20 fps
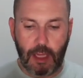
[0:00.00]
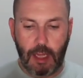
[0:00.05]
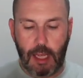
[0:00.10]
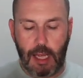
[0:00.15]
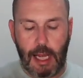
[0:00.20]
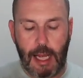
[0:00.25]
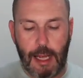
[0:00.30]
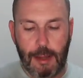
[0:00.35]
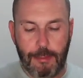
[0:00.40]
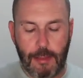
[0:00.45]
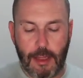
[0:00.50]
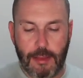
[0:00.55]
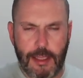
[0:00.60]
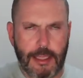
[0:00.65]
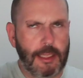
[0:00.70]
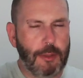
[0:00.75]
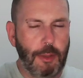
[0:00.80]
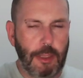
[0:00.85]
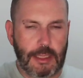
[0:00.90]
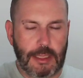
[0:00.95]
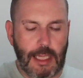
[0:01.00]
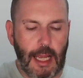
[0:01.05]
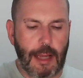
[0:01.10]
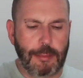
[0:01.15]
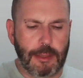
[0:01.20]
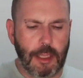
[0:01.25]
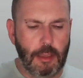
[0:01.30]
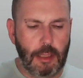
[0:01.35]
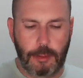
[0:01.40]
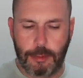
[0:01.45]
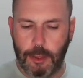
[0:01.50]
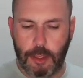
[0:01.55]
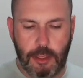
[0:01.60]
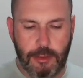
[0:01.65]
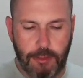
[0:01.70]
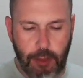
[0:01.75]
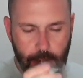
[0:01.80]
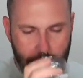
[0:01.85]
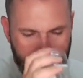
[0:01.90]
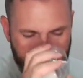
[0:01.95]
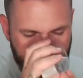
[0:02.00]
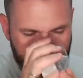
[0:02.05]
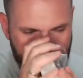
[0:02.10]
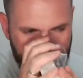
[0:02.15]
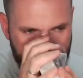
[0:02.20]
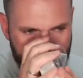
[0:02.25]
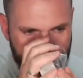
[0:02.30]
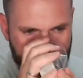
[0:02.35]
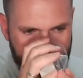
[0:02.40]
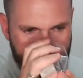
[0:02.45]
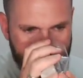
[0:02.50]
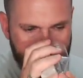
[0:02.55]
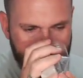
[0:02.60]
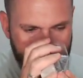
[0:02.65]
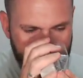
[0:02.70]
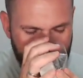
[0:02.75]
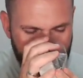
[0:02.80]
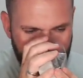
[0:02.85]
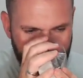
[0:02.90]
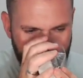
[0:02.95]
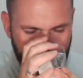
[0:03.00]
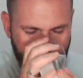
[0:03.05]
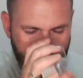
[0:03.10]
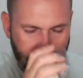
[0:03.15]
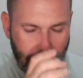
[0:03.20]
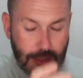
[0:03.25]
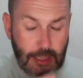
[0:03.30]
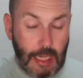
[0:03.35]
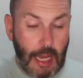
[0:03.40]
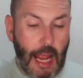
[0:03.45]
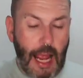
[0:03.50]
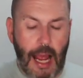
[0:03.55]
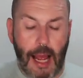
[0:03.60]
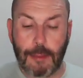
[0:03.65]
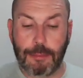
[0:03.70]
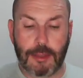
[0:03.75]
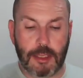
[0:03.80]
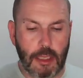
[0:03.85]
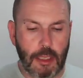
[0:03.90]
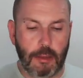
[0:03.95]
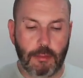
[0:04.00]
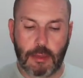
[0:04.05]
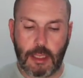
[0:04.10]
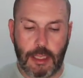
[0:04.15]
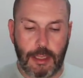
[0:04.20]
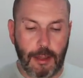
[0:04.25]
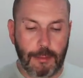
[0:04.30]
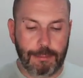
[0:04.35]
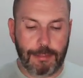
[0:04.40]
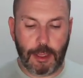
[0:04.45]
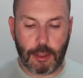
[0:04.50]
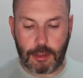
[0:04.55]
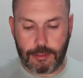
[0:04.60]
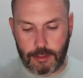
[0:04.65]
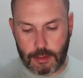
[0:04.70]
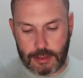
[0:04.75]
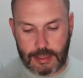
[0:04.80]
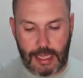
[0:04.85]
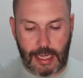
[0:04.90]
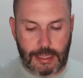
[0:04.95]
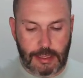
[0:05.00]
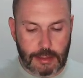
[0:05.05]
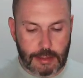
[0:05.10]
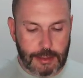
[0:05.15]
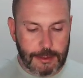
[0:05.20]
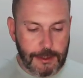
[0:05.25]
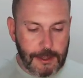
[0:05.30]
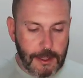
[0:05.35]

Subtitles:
This one's absolutely beautiful. It's an absolutely beautiful scent.